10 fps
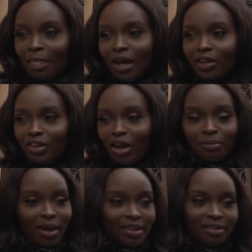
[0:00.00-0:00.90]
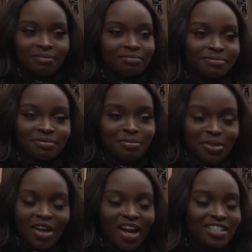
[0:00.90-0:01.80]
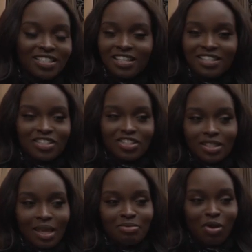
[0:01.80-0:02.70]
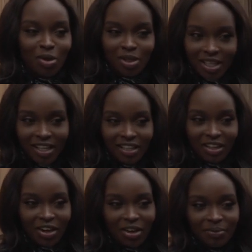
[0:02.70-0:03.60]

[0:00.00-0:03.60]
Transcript: I don't know, man. But the ideas just keep rolling in.